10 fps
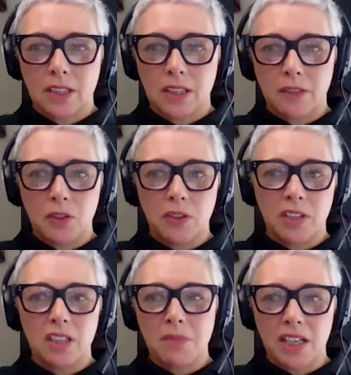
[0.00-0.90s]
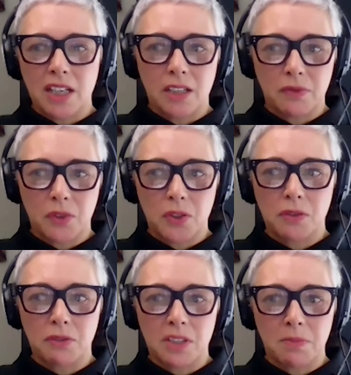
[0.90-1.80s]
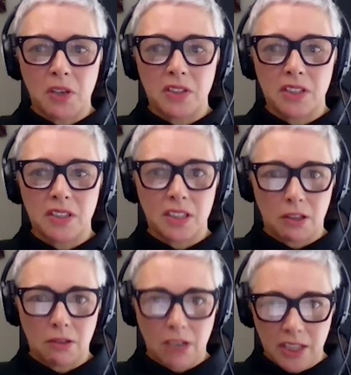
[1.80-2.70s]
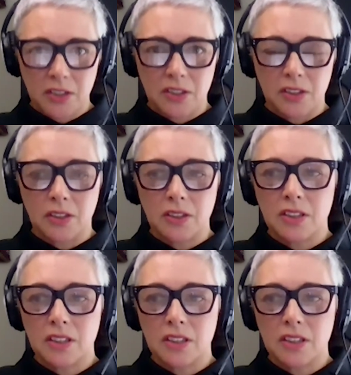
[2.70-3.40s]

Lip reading: If you think about our first responders in Christchurch,